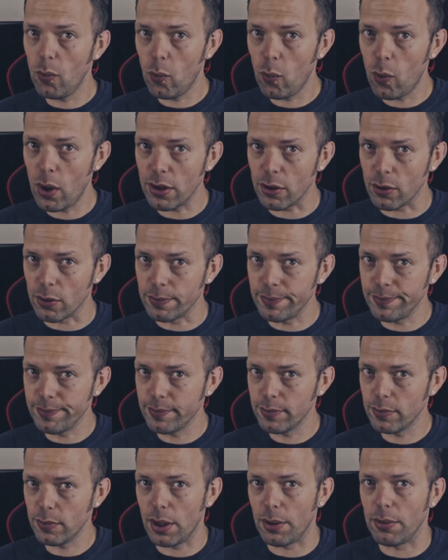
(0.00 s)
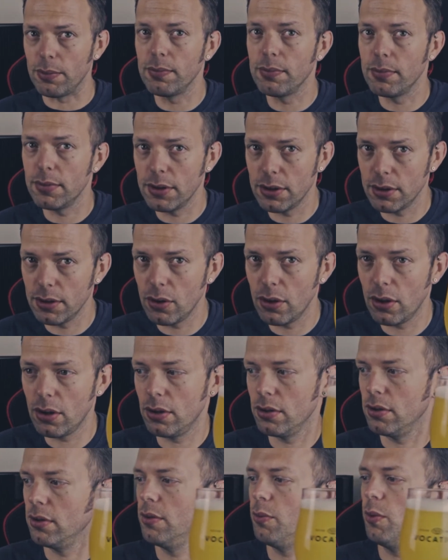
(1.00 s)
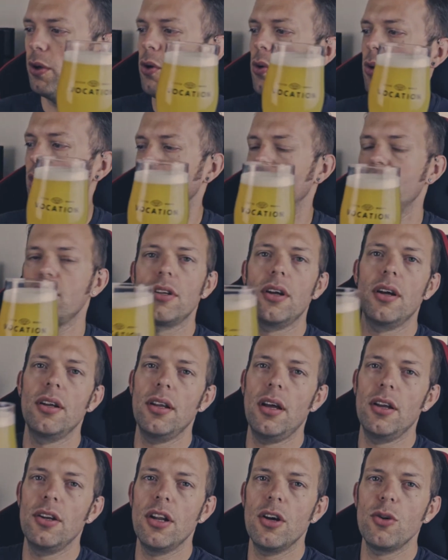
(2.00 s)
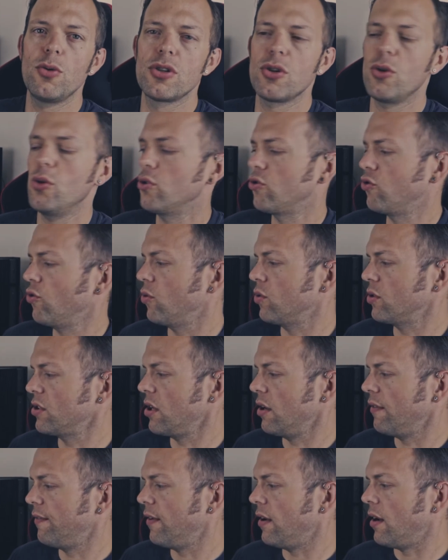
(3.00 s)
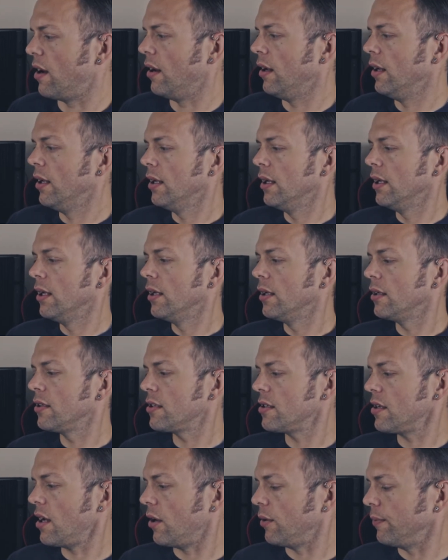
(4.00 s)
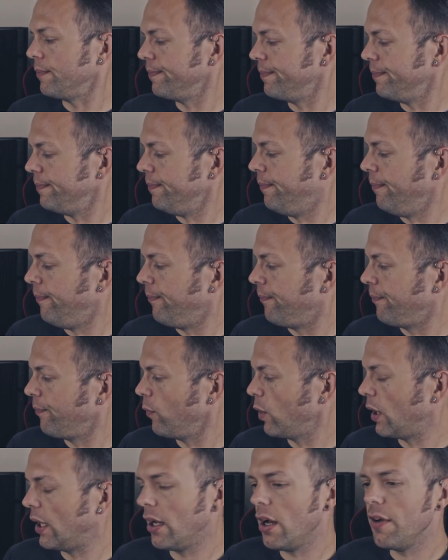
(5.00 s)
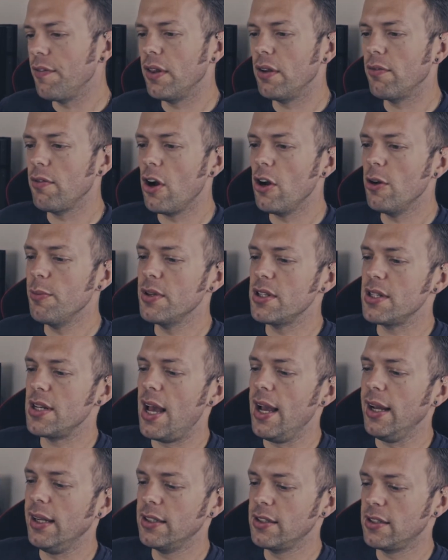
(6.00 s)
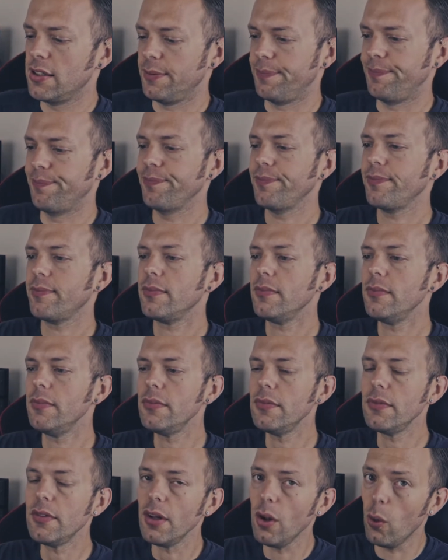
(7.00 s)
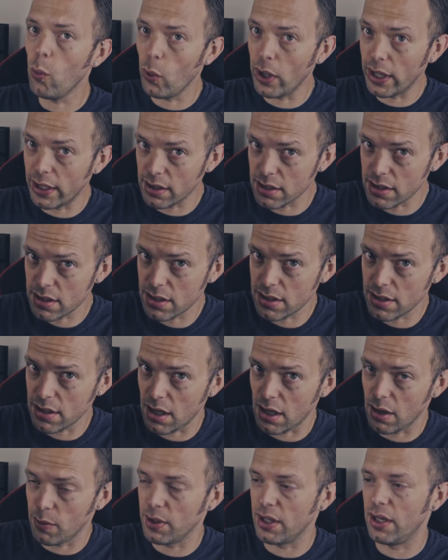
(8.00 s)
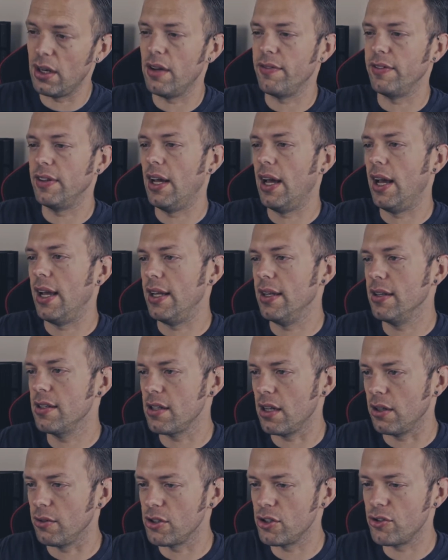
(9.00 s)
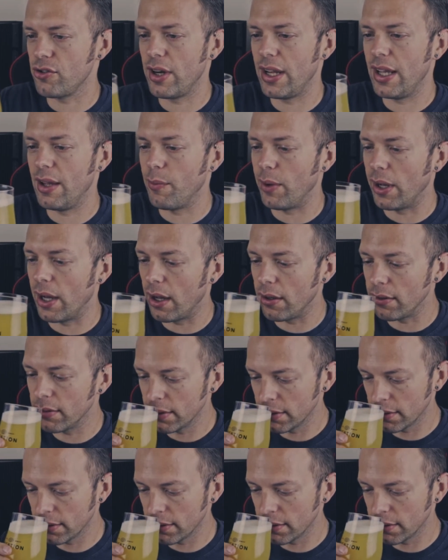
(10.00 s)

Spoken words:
Well, we'll call it a no score draw so far. So we're going to go for the aromas next. We're going to start with the Love and Hate. So straight in we go.